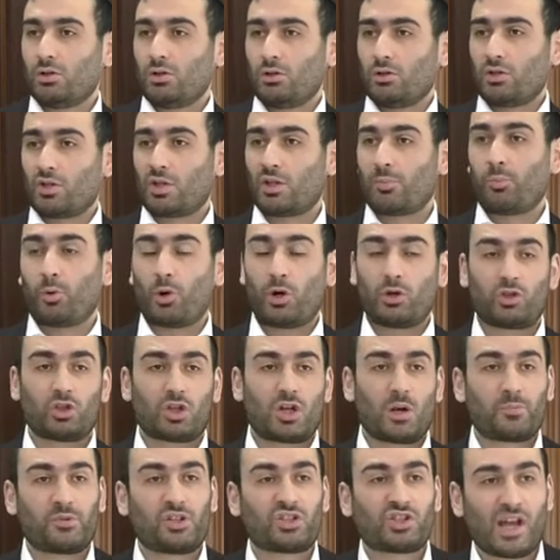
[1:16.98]
So the boy
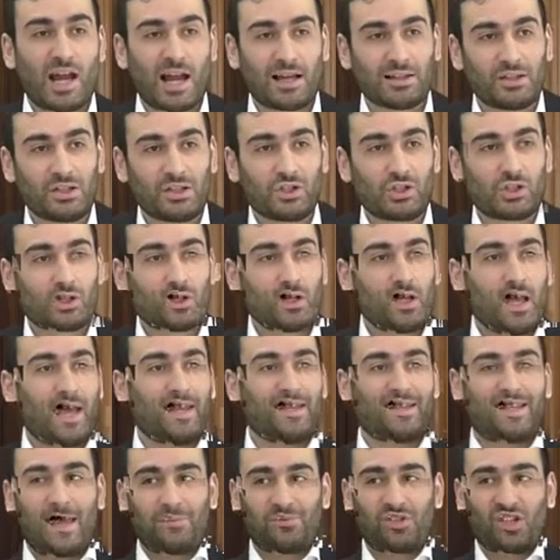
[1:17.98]
took up the challenge and
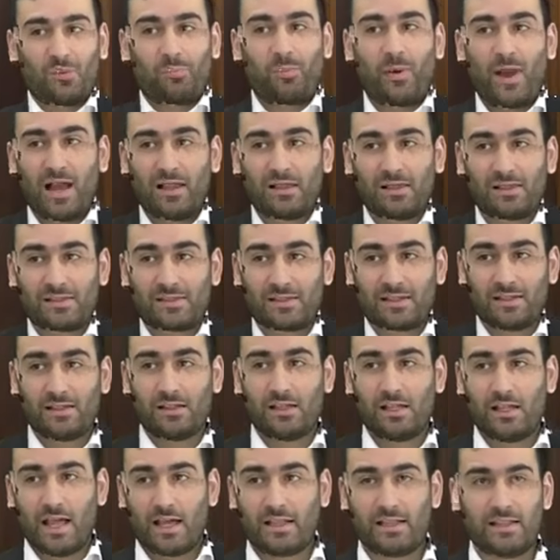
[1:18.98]
he came to the palace
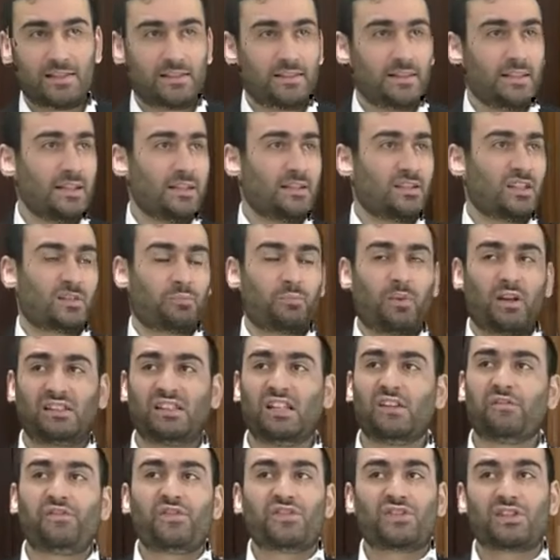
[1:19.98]
and he sees this
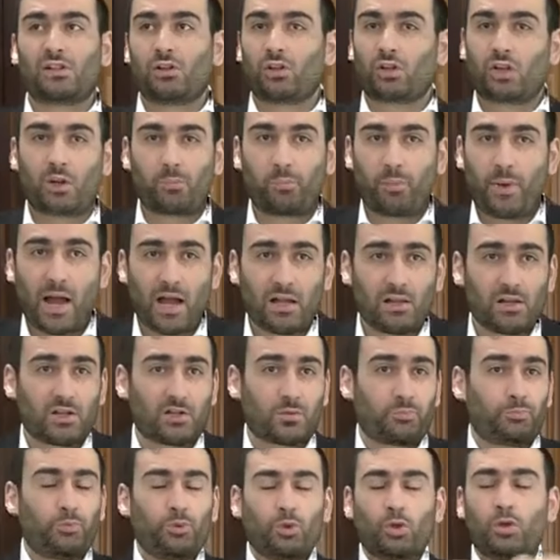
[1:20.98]
magnificent looking
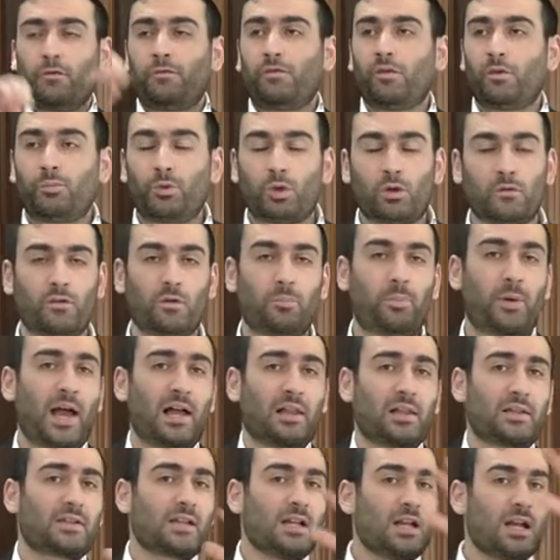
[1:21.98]
palace, beautiful, beautiful
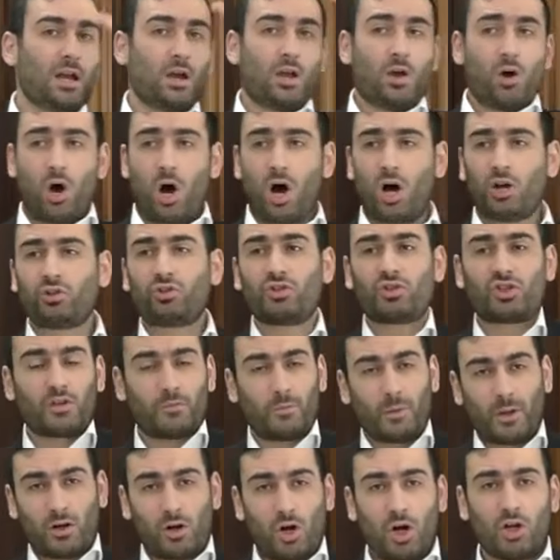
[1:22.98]
palace, hundreds
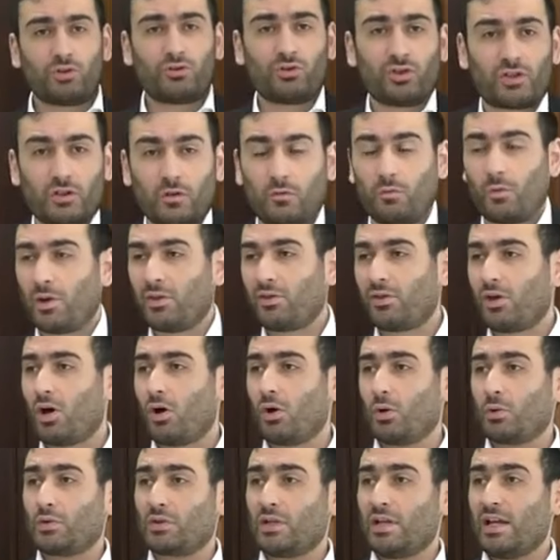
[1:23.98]
of hundreds of
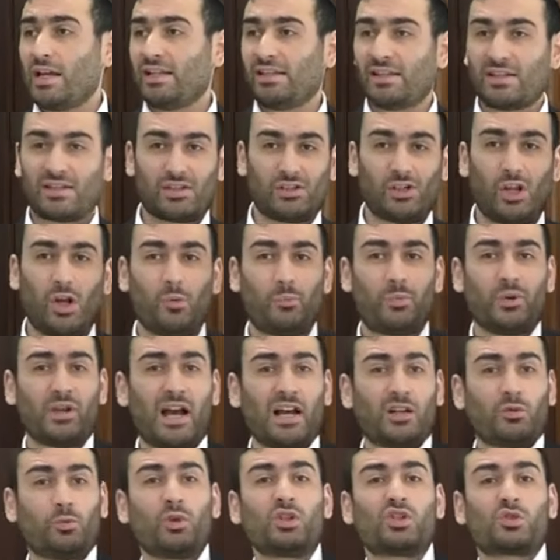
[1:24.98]
windows. He doesn't know
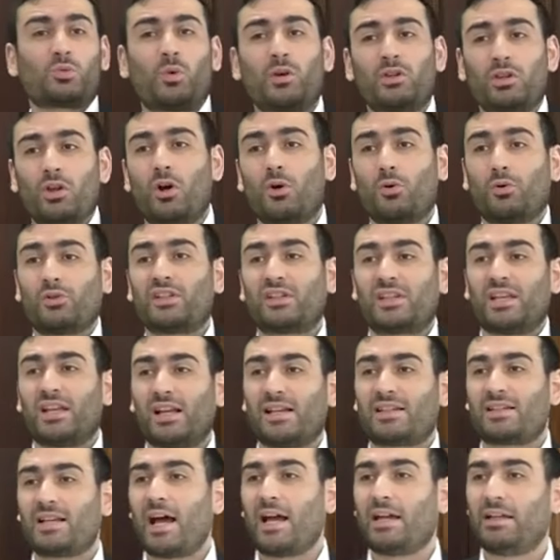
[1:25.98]
behind which window the king
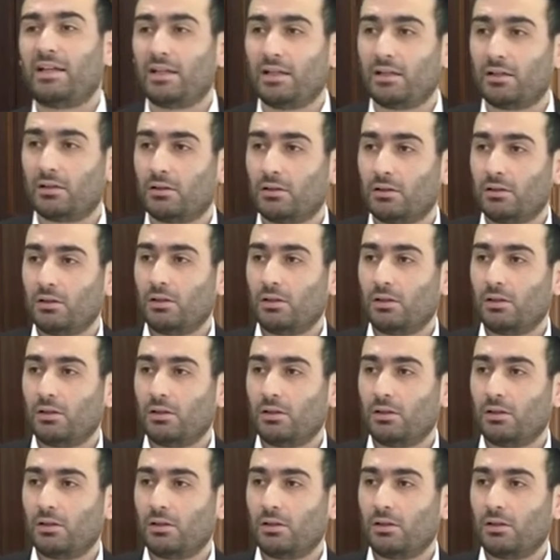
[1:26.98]
is hiding.